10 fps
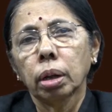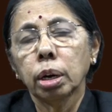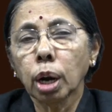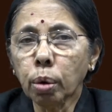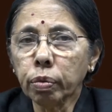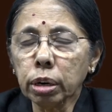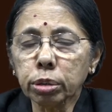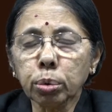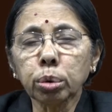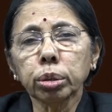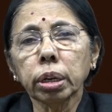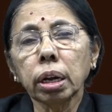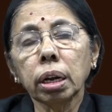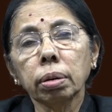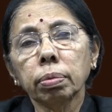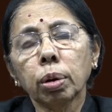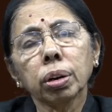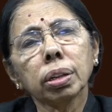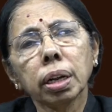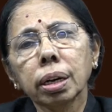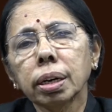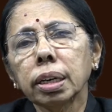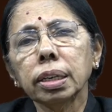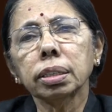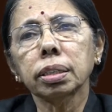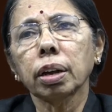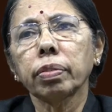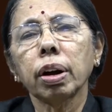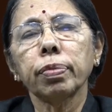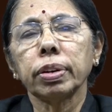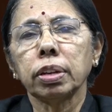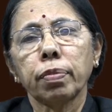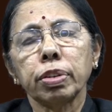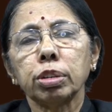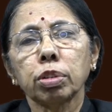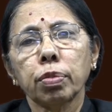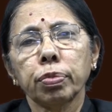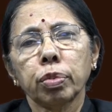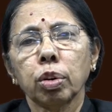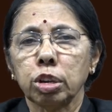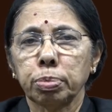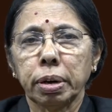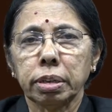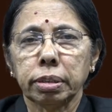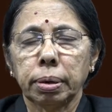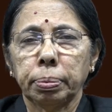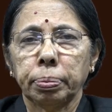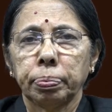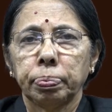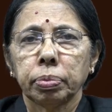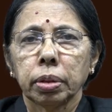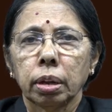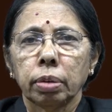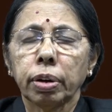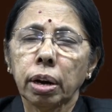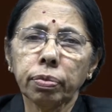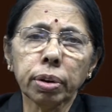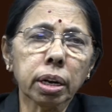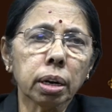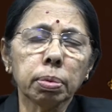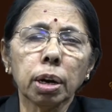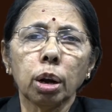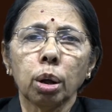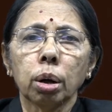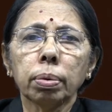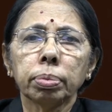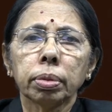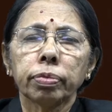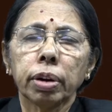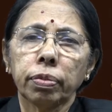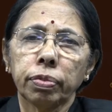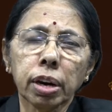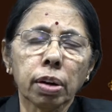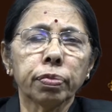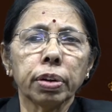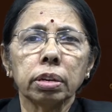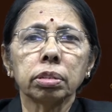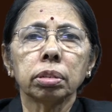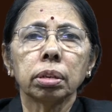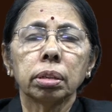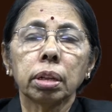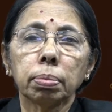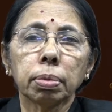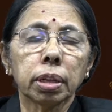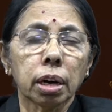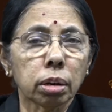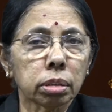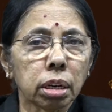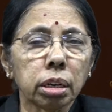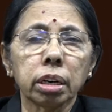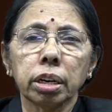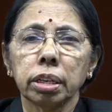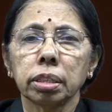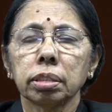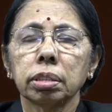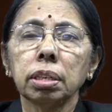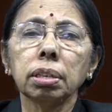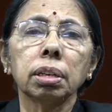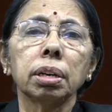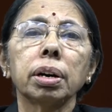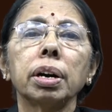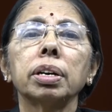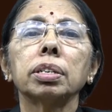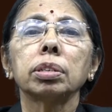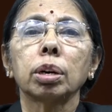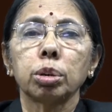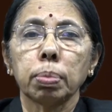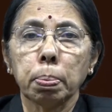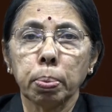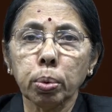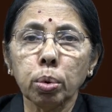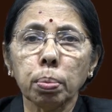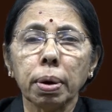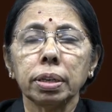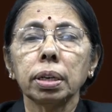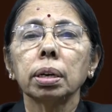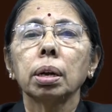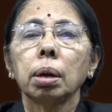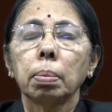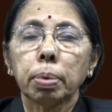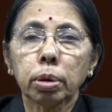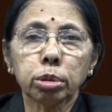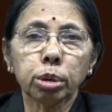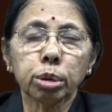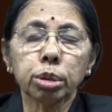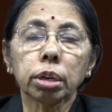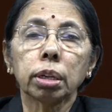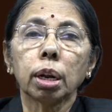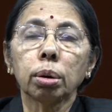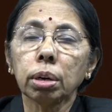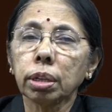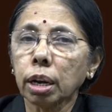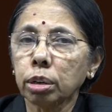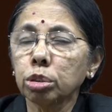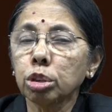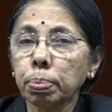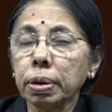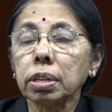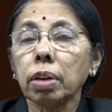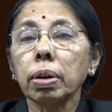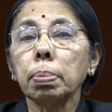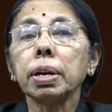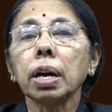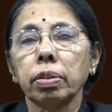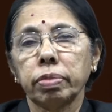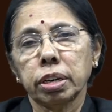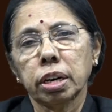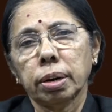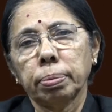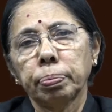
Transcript: Now we will go to what are the ingredients required for the offense of conspiracy. For every criminal law, for every offense, there are ingredients. These ingredients are to be proved by the prosecution, then only the accused person will be convicted.